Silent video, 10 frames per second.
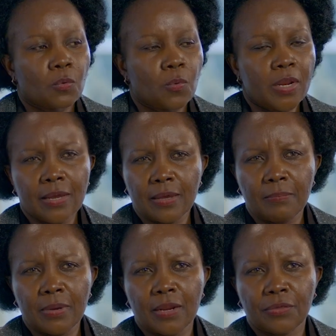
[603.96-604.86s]
When I
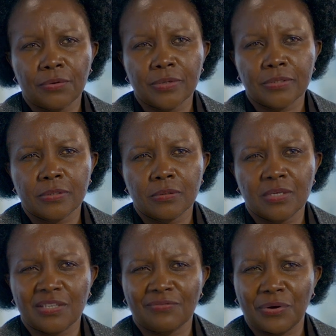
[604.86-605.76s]
came in, I thought,
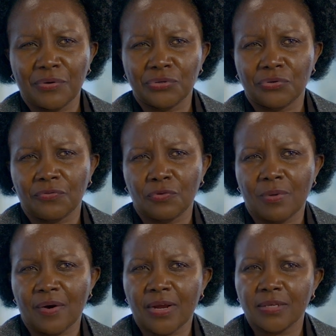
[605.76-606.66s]
this is violation of
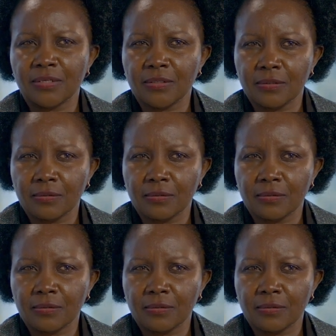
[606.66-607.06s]
human rights.